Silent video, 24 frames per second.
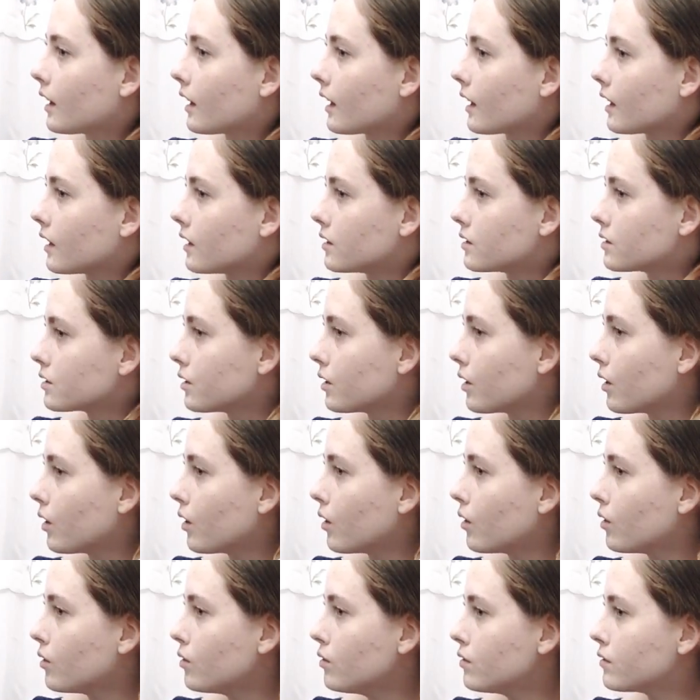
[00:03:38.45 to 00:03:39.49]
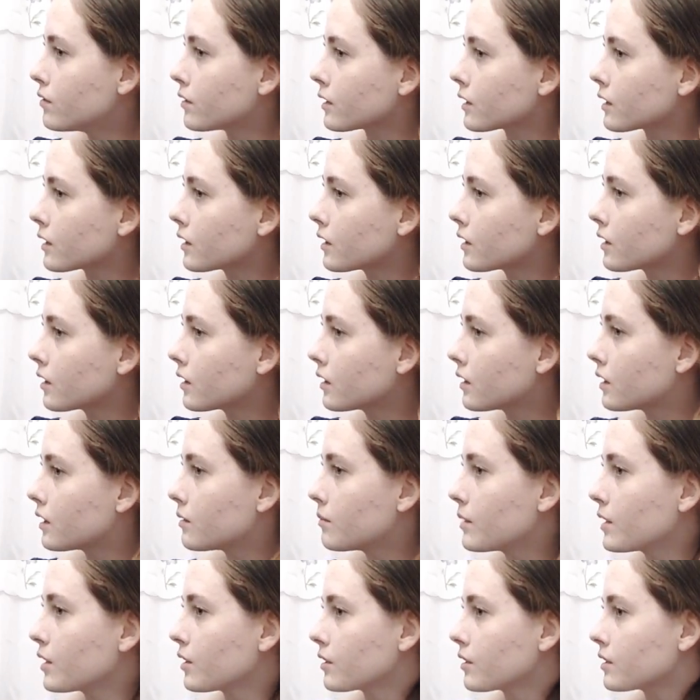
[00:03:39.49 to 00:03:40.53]
and over
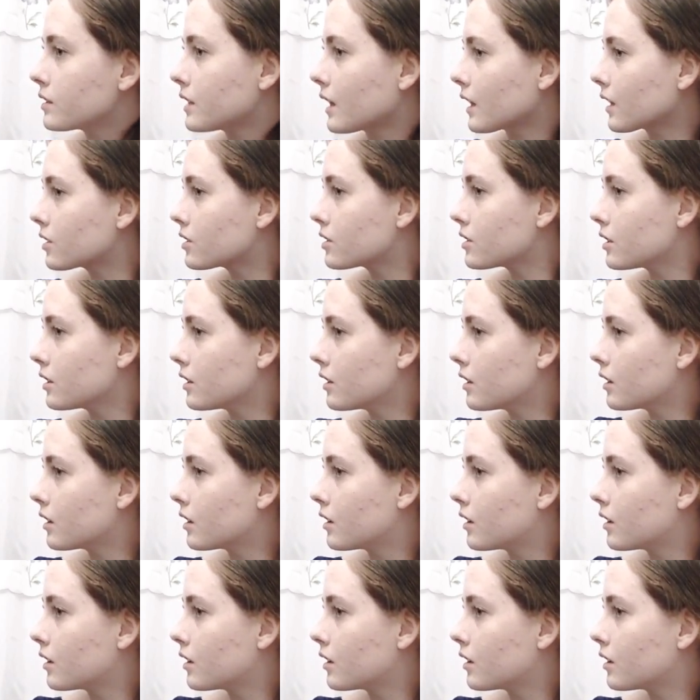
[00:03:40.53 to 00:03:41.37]
the middle section.